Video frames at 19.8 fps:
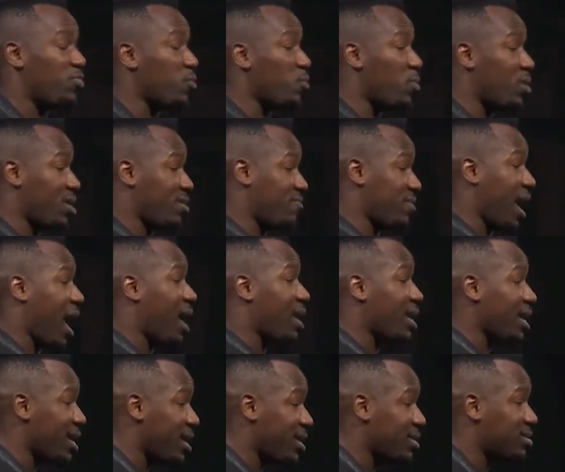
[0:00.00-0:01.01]
what the Word of
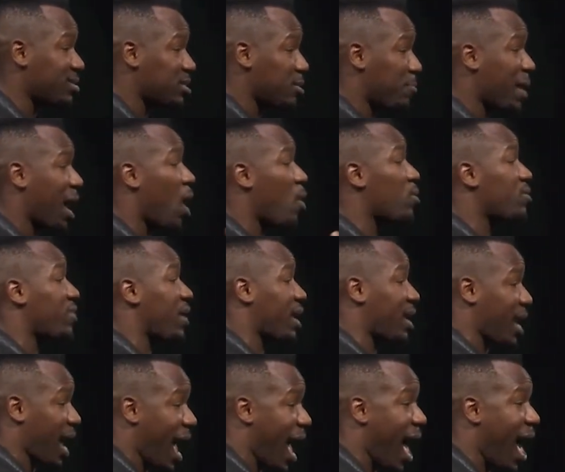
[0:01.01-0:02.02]
God is and the power that
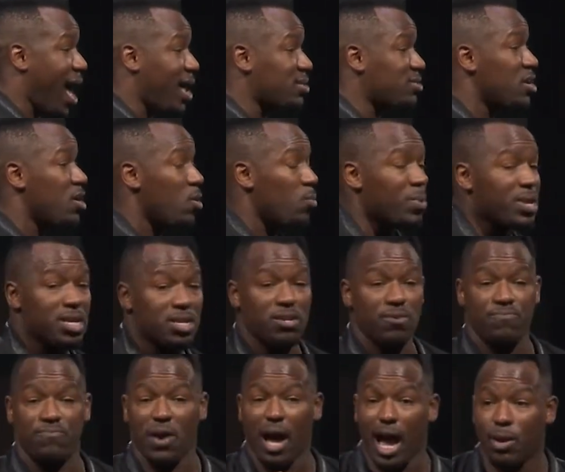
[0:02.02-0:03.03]
it has, we need to
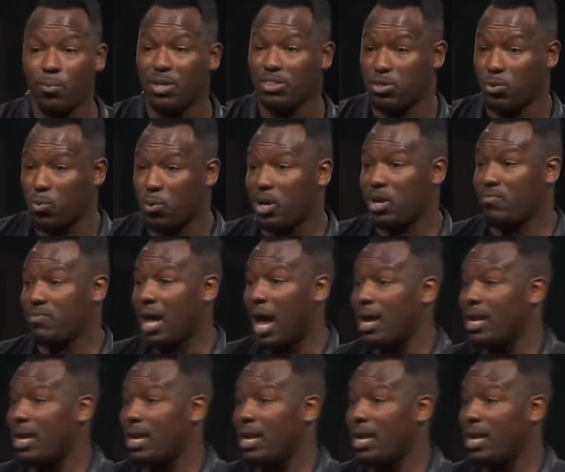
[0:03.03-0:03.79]
define what the Word of